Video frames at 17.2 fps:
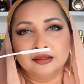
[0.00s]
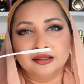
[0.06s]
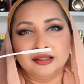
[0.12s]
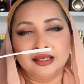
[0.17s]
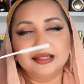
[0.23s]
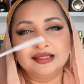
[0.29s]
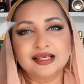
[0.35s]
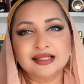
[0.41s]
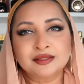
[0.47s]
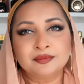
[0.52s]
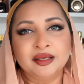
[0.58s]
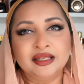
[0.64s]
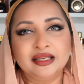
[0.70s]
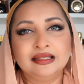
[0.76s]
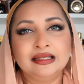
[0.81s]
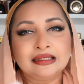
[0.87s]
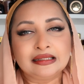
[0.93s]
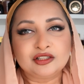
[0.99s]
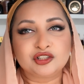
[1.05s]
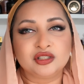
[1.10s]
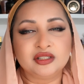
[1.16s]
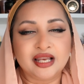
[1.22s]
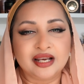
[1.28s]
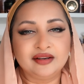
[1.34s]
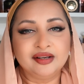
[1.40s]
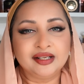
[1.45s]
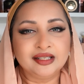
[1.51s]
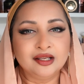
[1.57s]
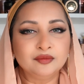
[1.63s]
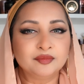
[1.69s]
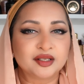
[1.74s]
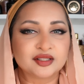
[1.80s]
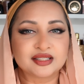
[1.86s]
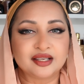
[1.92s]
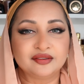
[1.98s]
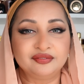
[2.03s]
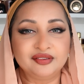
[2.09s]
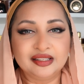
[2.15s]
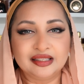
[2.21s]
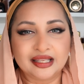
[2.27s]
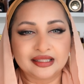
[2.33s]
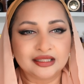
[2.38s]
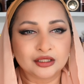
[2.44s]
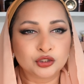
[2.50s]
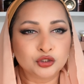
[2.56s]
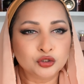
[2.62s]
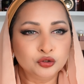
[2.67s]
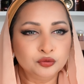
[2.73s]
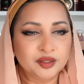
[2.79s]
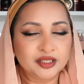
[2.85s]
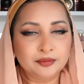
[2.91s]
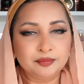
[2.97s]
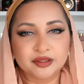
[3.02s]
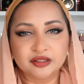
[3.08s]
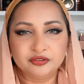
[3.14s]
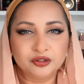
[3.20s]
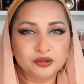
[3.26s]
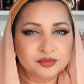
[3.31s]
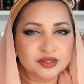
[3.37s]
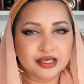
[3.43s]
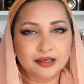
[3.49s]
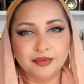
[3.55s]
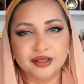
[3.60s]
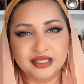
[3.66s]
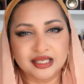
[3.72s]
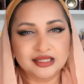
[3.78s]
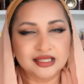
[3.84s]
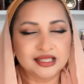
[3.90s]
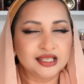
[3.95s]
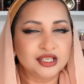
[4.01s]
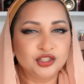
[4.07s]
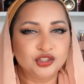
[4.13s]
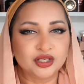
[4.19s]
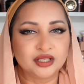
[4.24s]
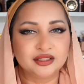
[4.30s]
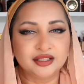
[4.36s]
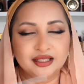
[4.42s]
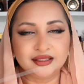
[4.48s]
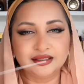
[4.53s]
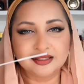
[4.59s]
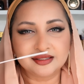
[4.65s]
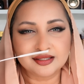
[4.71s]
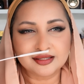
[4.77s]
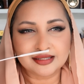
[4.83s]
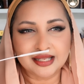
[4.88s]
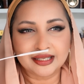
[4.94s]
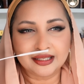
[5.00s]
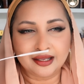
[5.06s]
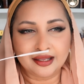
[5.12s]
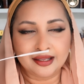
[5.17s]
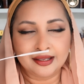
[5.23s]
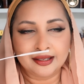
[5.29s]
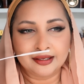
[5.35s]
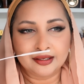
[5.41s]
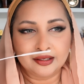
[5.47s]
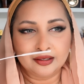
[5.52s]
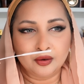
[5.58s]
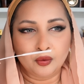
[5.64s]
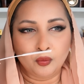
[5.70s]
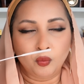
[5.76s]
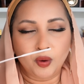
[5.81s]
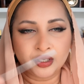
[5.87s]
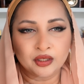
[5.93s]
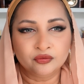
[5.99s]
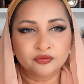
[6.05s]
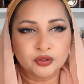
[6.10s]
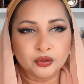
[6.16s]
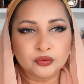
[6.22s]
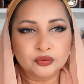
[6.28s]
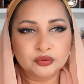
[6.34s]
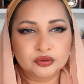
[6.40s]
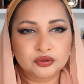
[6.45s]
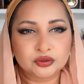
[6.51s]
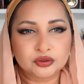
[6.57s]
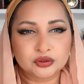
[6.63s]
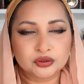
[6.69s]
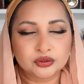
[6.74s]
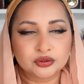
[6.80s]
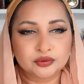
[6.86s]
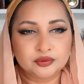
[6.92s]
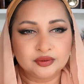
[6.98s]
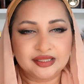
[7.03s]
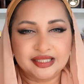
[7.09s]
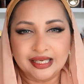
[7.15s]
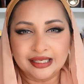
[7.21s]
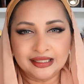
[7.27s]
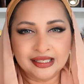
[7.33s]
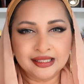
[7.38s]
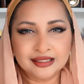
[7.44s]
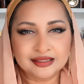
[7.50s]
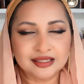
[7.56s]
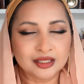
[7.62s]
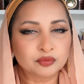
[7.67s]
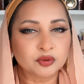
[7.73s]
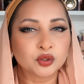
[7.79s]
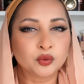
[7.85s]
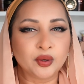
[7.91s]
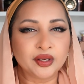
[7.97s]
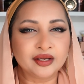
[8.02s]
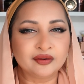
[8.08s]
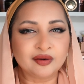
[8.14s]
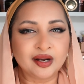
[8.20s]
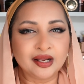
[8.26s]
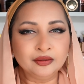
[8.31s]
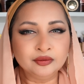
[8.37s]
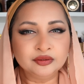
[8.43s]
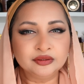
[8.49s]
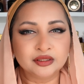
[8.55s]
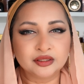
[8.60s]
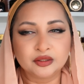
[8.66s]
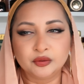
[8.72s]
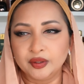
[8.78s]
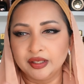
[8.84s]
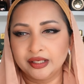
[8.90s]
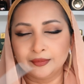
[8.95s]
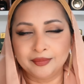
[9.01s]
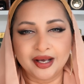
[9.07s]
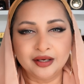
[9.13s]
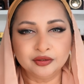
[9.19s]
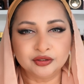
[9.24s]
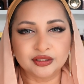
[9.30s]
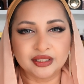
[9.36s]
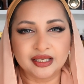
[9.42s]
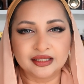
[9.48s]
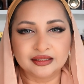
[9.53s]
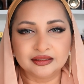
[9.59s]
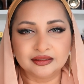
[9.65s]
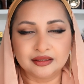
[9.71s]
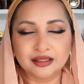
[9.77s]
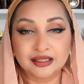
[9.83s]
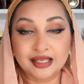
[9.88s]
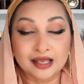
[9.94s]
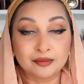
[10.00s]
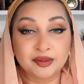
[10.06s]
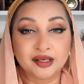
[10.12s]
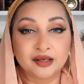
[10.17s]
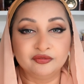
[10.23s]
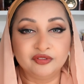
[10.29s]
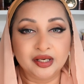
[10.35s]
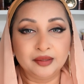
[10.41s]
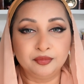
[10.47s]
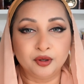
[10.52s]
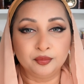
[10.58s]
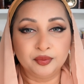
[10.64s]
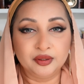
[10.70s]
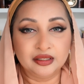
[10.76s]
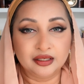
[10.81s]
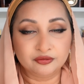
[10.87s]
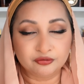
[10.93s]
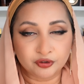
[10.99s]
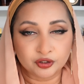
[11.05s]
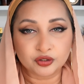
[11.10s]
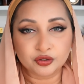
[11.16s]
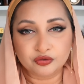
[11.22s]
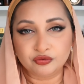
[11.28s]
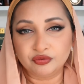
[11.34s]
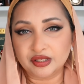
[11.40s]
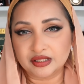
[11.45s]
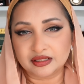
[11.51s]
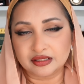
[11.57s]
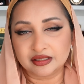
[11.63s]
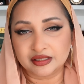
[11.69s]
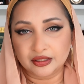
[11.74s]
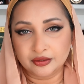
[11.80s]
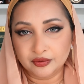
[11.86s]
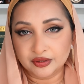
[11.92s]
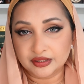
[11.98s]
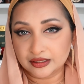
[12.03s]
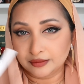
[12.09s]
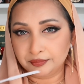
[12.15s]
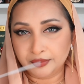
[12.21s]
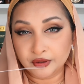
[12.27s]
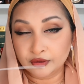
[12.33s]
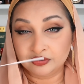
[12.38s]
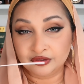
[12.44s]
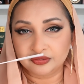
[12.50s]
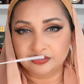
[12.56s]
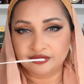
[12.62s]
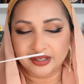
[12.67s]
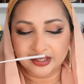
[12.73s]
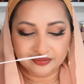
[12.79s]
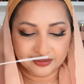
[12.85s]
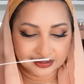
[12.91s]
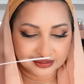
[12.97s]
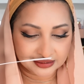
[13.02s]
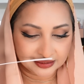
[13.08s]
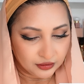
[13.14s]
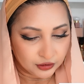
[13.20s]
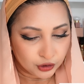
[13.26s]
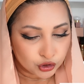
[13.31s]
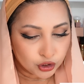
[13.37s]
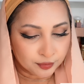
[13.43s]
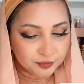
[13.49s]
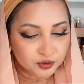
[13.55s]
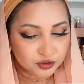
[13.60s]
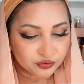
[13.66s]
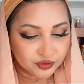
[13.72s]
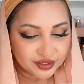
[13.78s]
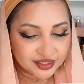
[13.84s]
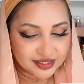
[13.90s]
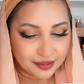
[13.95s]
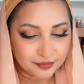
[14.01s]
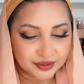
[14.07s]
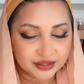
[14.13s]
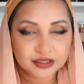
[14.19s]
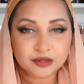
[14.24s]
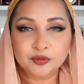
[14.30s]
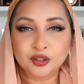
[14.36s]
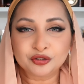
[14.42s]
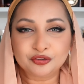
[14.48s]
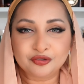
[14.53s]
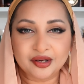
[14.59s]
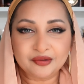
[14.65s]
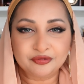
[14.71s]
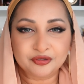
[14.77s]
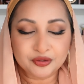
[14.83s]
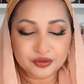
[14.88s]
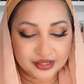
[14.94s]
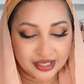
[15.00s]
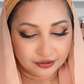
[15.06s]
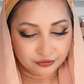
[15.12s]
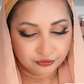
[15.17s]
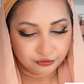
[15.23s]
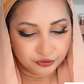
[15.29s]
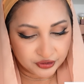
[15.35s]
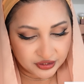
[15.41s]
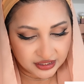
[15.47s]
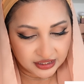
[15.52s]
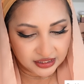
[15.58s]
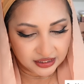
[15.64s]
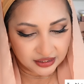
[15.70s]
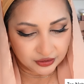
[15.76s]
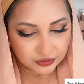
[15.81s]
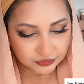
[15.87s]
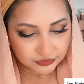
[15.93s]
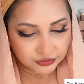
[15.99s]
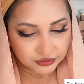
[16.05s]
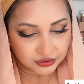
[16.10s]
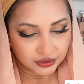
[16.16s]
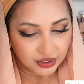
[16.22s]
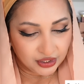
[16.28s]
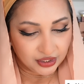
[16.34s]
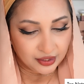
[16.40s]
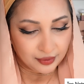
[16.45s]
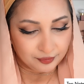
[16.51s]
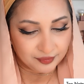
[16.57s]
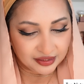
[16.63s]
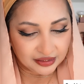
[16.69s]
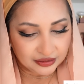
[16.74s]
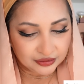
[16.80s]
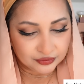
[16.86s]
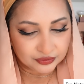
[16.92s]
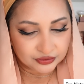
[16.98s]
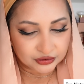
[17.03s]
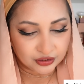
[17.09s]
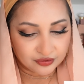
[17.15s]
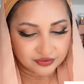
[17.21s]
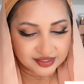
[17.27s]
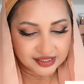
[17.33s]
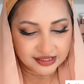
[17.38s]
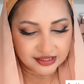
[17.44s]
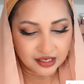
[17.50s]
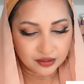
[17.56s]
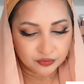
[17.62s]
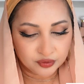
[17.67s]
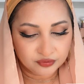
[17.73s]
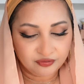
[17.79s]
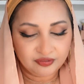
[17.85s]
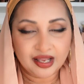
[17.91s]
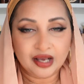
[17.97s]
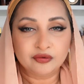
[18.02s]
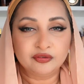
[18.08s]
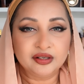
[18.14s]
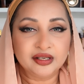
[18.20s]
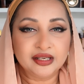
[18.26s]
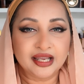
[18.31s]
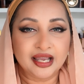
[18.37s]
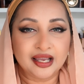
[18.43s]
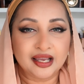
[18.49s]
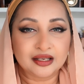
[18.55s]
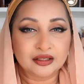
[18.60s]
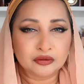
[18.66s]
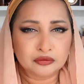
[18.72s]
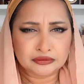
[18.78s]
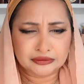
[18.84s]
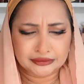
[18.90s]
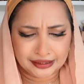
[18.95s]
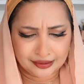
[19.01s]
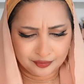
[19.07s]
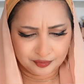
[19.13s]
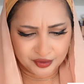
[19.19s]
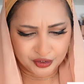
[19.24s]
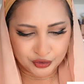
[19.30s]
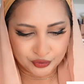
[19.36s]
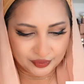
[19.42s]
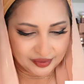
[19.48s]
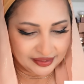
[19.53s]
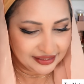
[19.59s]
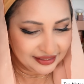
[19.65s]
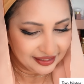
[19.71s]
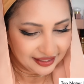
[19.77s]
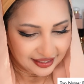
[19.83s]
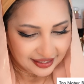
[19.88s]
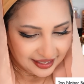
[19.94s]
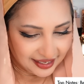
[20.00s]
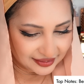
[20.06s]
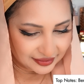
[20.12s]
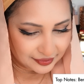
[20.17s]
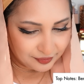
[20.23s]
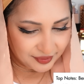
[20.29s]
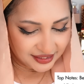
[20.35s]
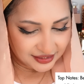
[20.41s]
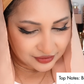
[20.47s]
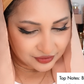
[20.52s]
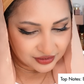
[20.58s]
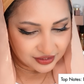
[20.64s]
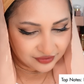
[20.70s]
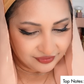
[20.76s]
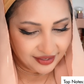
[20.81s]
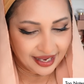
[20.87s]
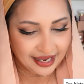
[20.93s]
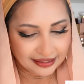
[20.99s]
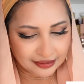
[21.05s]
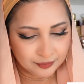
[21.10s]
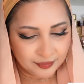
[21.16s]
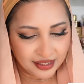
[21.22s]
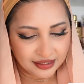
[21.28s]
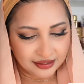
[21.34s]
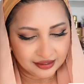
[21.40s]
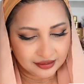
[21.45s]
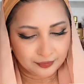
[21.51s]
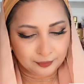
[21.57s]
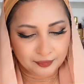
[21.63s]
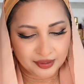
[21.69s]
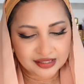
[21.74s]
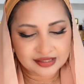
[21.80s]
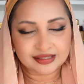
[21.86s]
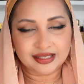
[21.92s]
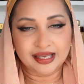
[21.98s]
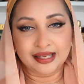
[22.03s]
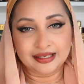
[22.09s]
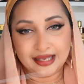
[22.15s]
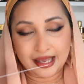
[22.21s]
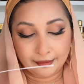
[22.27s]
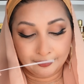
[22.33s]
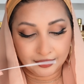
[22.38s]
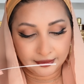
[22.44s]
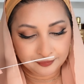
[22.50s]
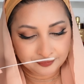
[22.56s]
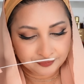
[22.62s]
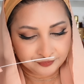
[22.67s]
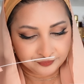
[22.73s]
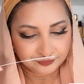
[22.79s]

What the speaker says: It does smell a little generic now because I feel like there are too many perfumes imitating each other, and this is like one of those DNAs that were going about, and it had become very popular, and for good reasons. You know, it's a beautiful fragrance. The top notes for this are bergamot, grapefruit, and fruity notes. Middle notes of cedarwood, flowery notes, and patchouli, and the base notes of animalic, musk, and amber.